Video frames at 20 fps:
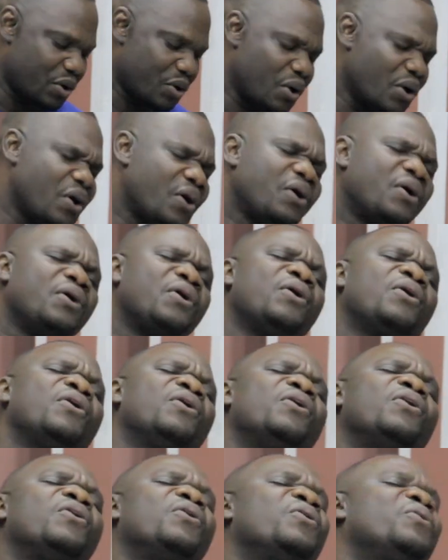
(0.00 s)

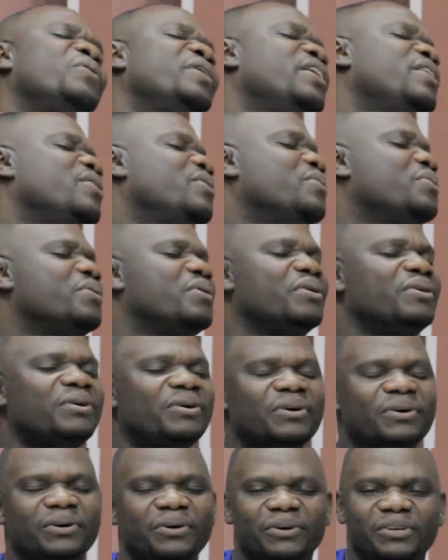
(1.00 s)
Oh, we
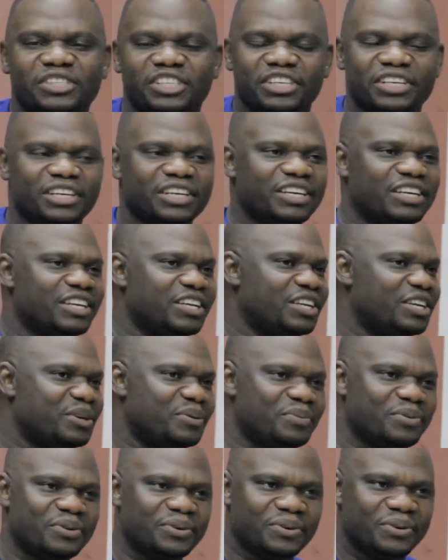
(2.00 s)

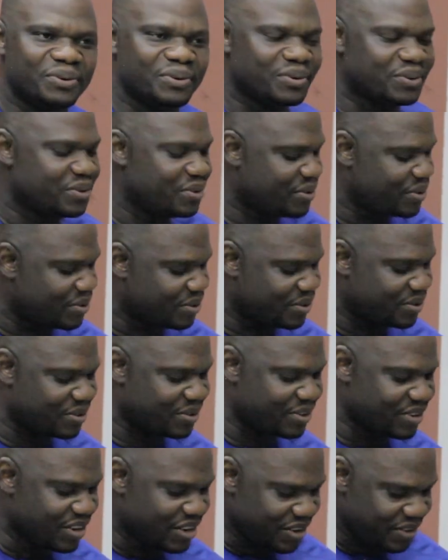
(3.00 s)
worship you.
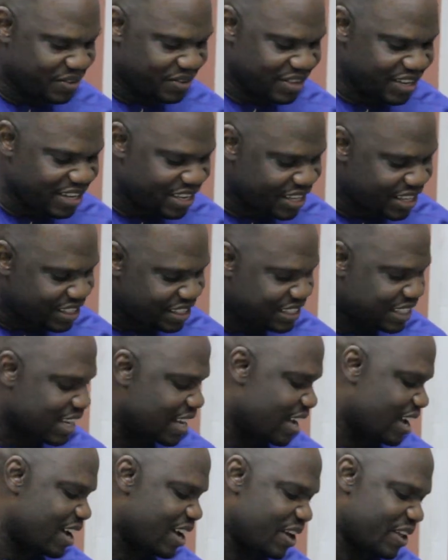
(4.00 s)
These
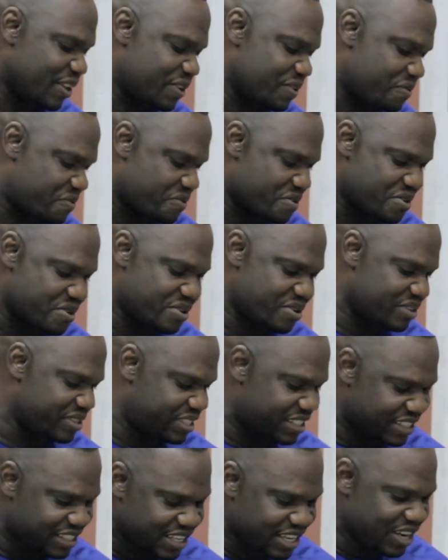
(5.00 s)
are the
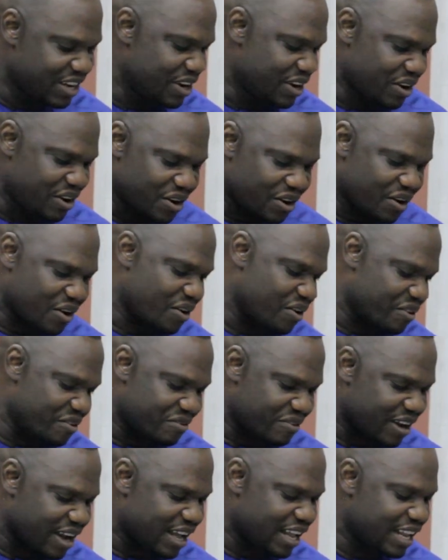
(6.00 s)
fruits
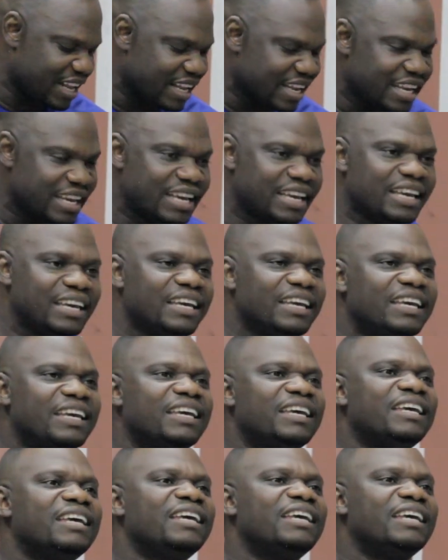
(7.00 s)
of our
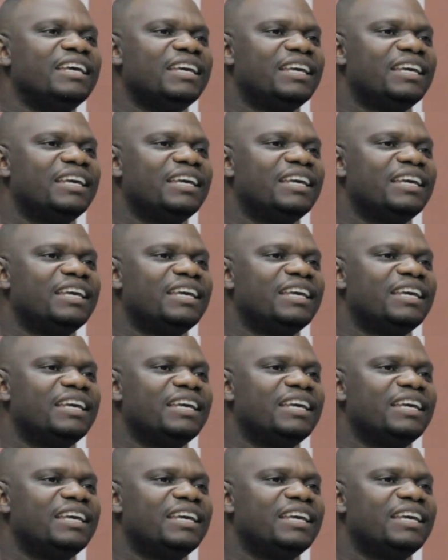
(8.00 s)
lips.